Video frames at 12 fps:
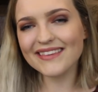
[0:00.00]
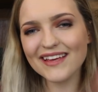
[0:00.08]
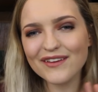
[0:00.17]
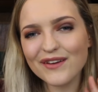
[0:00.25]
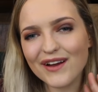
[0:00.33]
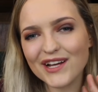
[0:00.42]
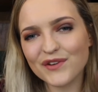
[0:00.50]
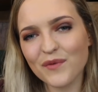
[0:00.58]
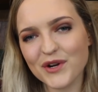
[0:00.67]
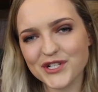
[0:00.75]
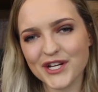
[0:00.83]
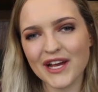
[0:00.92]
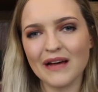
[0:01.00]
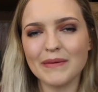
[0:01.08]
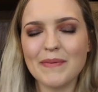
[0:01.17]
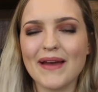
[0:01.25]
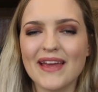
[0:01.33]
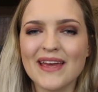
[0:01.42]
Thank you guys for watching. I'll be
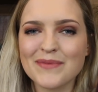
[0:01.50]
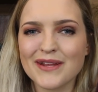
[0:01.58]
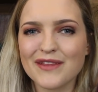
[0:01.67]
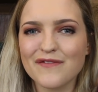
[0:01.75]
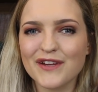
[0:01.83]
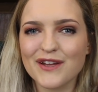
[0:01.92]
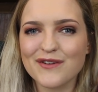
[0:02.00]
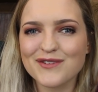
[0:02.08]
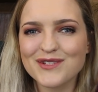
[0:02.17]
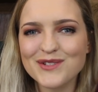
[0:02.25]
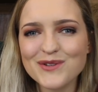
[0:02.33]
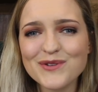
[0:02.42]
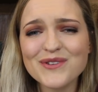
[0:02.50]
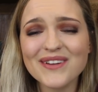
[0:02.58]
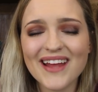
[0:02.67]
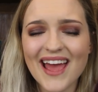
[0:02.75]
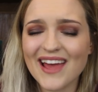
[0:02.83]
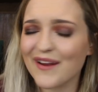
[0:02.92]
back again with another video
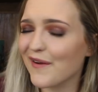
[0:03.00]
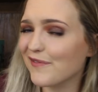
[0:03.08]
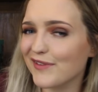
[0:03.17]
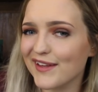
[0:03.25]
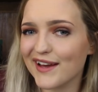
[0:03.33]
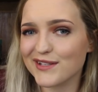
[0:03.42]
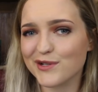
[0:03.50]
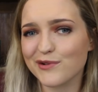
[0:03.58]
soon, and hopefully you guys are